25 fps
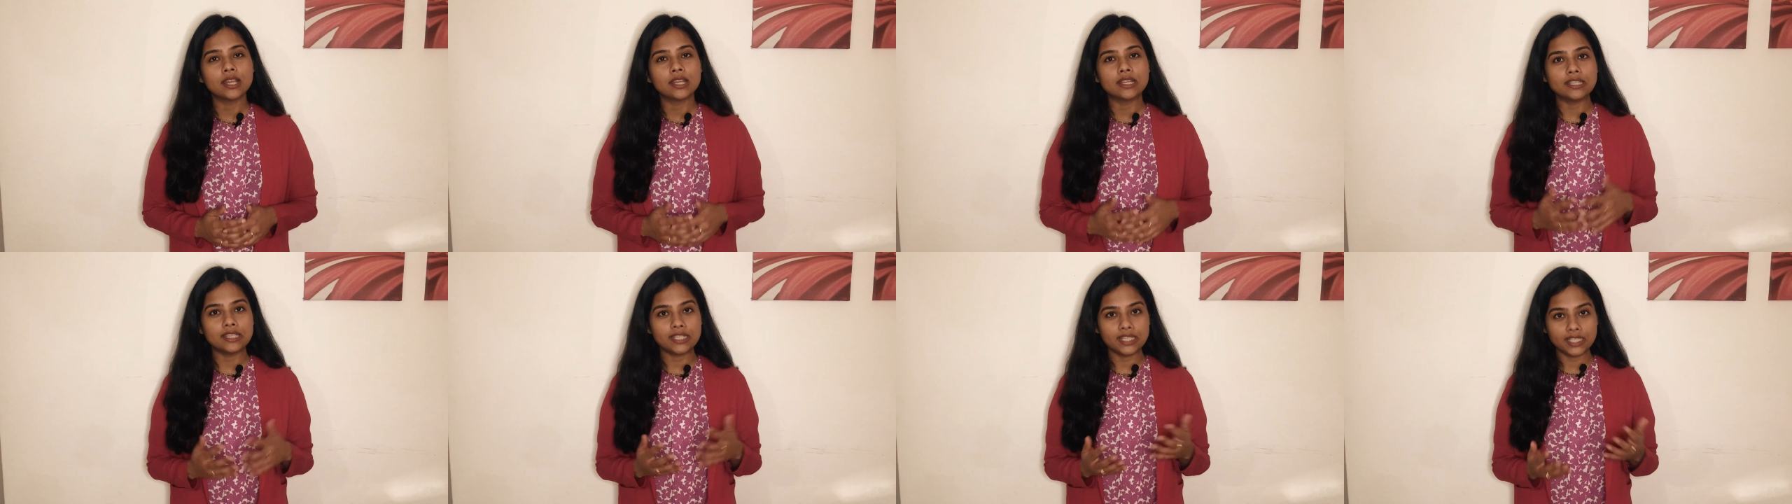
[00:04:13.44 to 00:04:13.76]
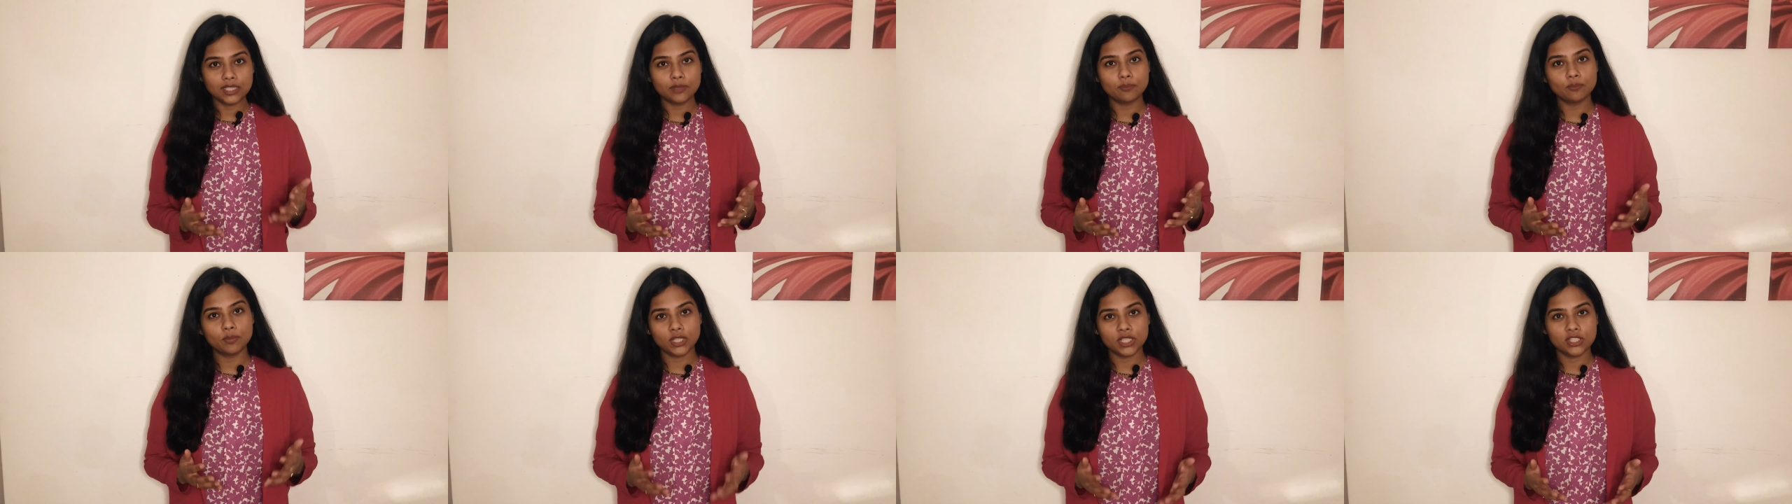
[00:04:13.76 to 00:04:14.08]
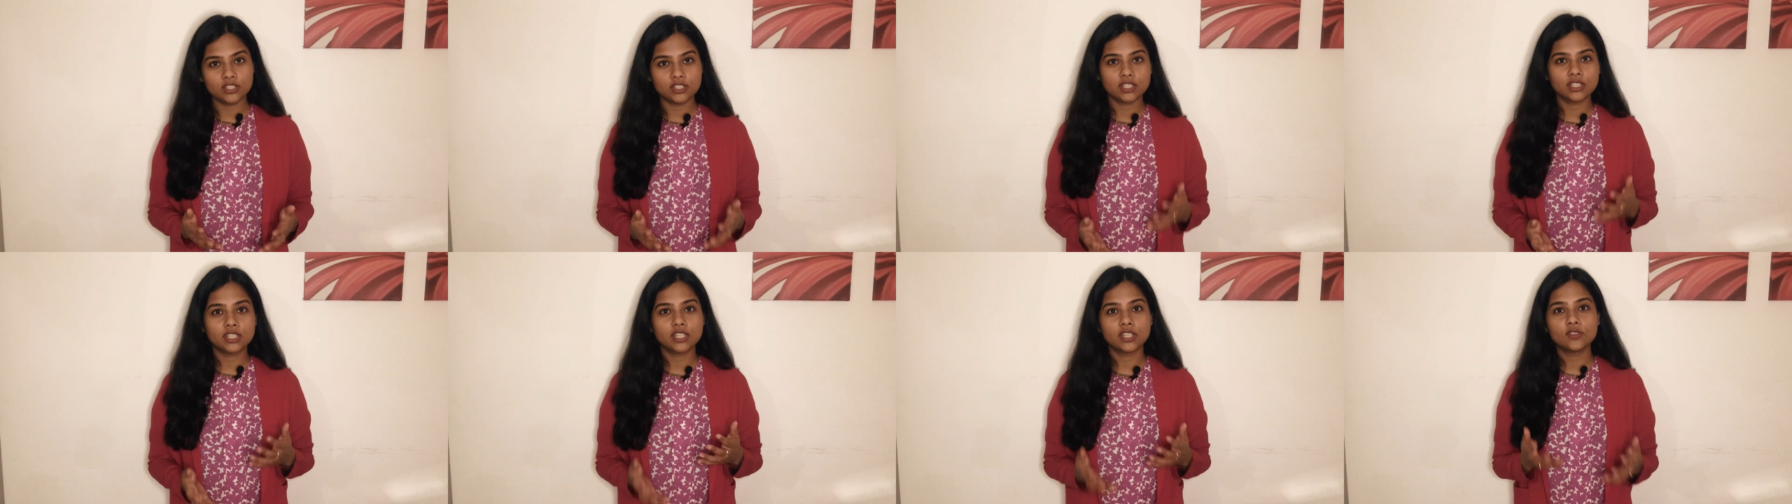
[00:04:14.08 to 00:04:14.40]
NEET
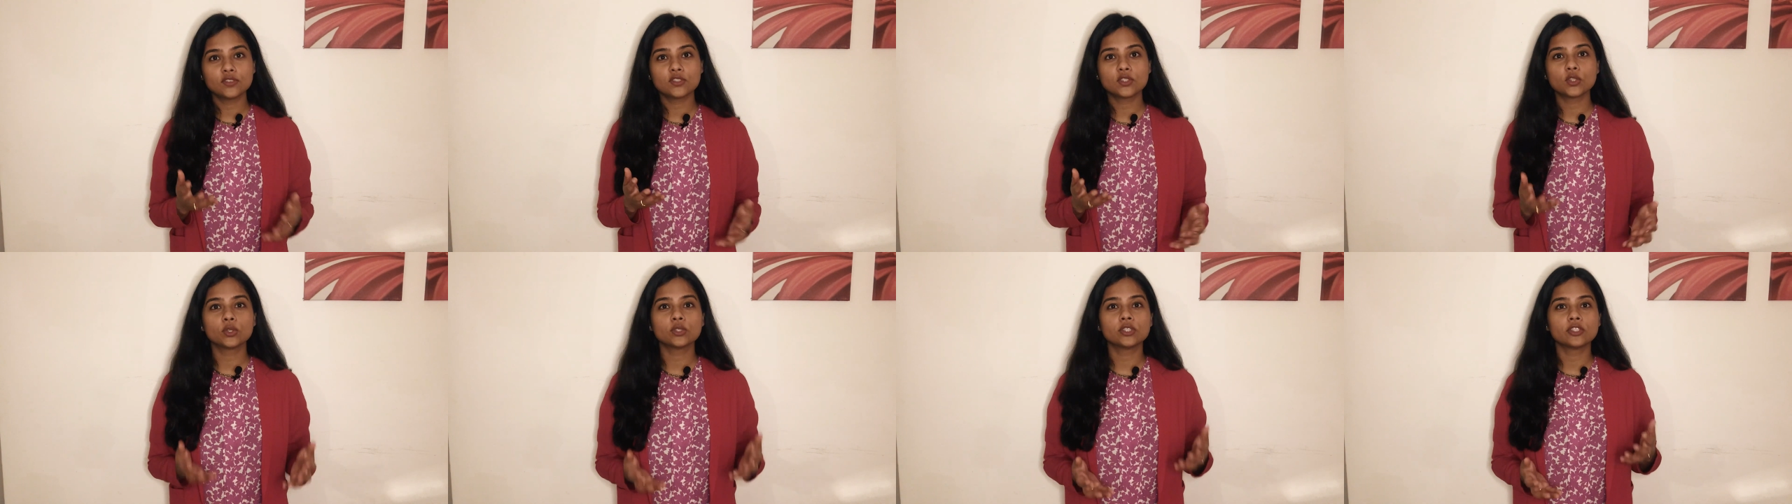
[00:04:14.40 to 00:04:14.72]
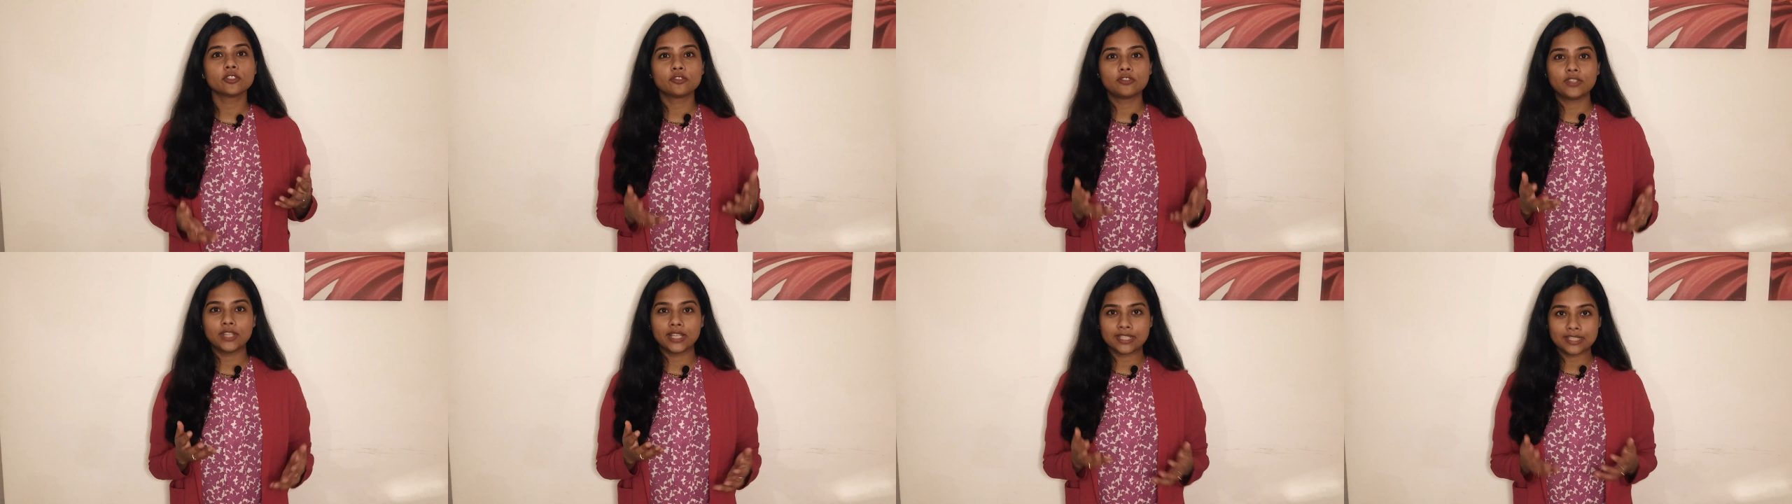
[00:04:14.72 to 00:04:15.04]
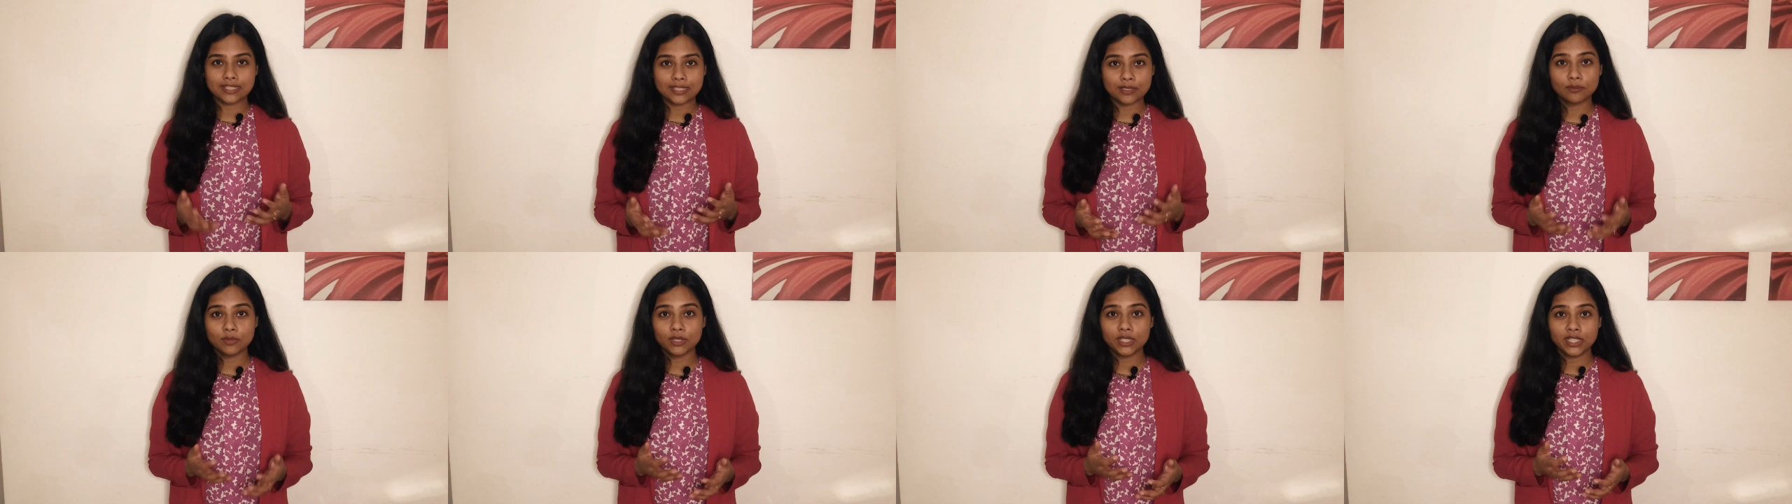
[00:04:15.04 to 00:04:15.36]
PG gives you the
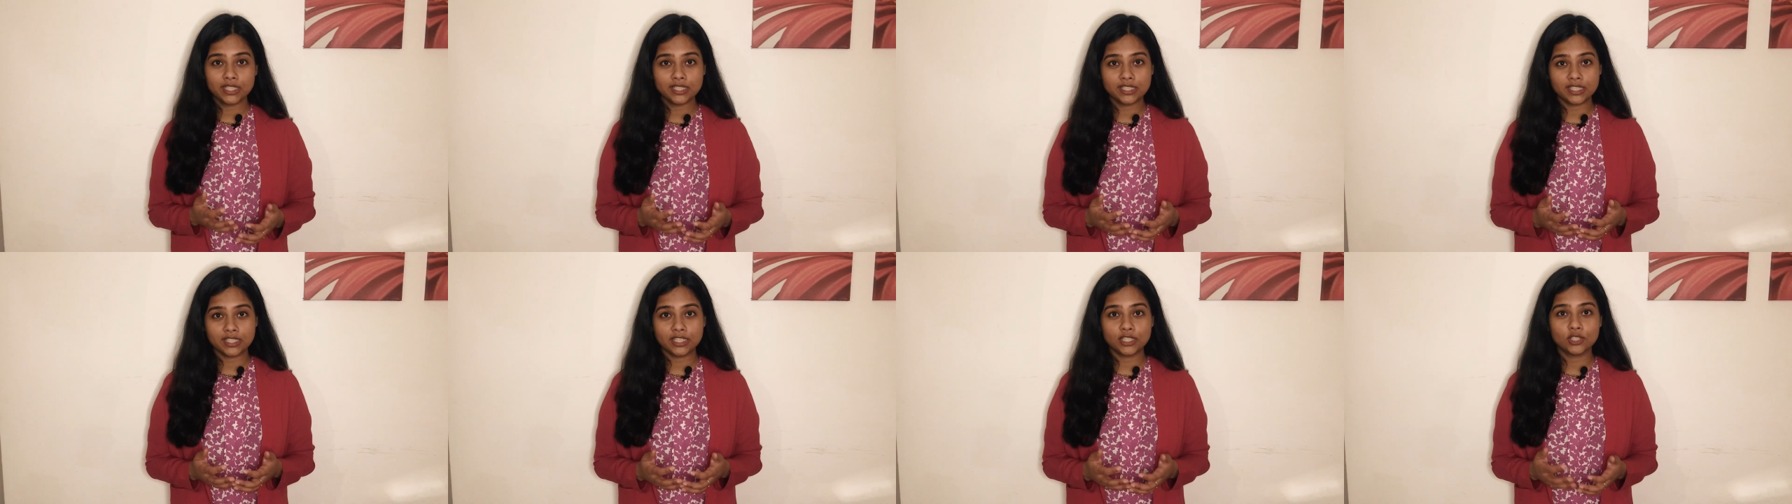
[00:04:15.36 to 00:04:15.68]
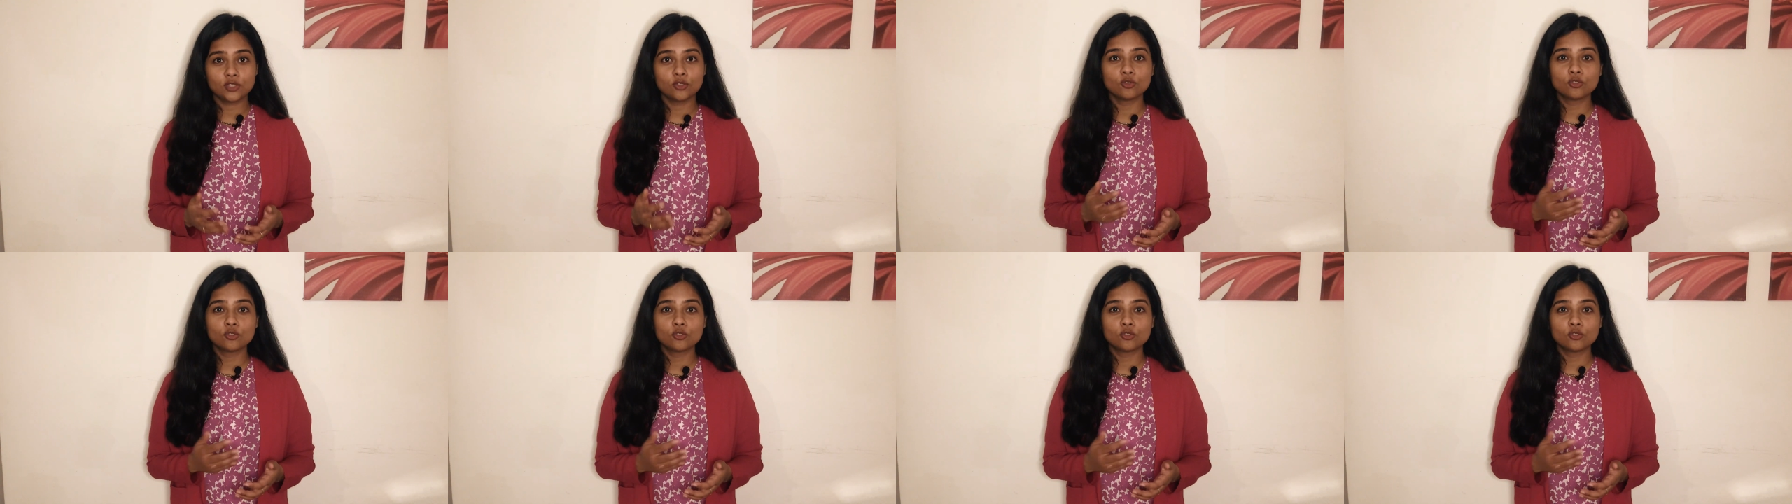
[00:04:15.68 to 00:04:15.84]
flexibility